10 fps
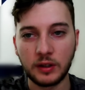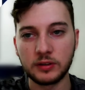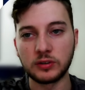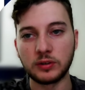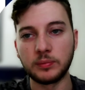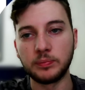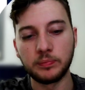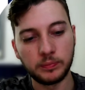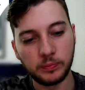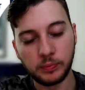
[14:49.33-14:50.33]
So
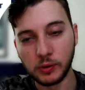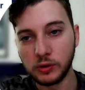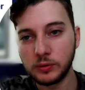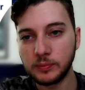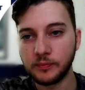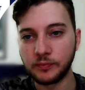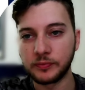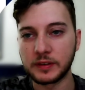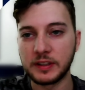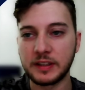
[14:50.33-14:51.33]
boom,
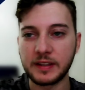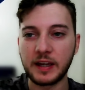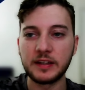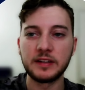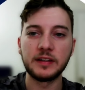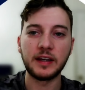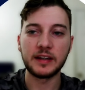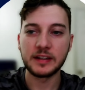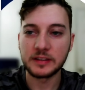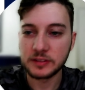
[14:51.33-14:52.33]
hit that in,
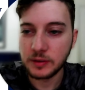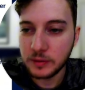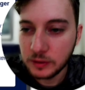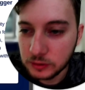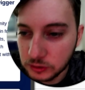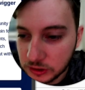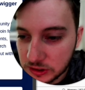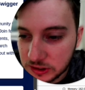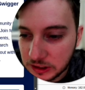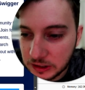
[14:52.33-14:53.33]
and you can
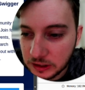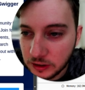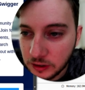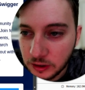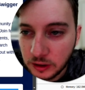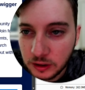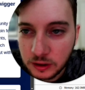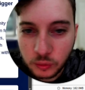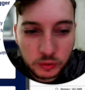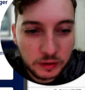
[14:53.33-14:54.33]
see here
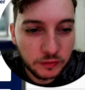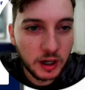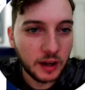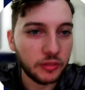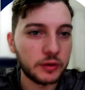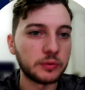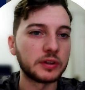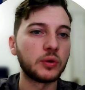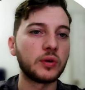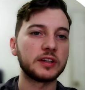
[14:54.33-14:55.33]
we have caught the
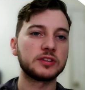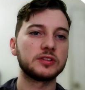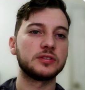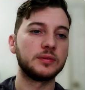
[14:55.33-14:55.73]
request.